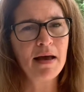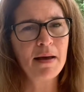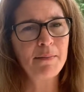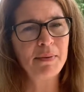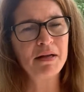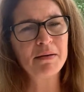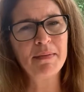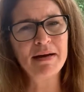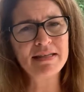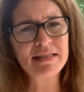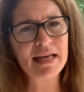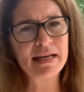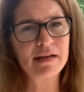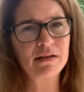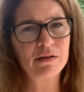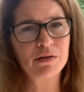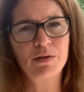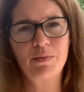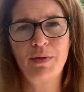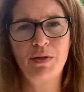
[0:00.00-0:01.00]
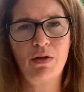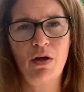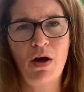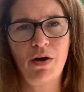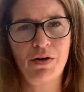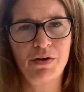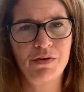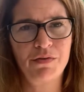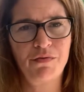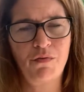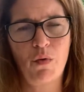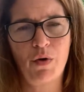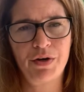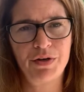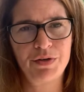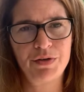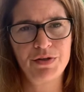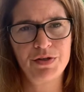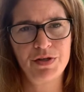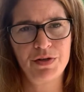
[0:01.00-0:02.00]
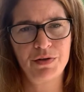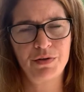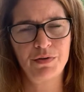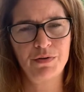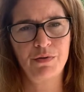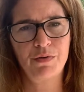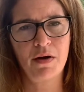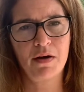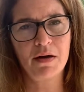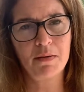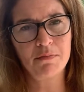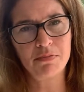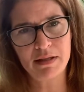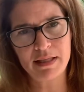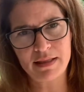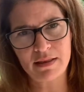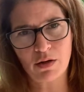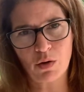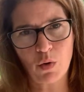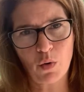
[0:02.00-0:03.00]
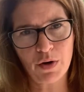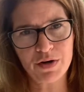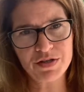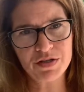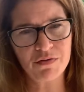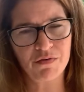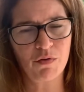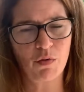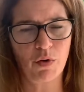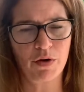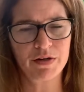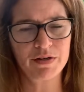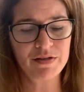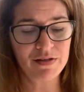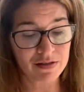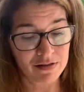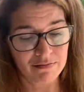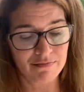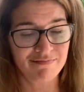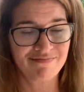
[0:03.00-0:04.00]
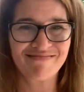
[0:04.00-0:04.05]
but it might take a little bit longer for you to complete the course, of course,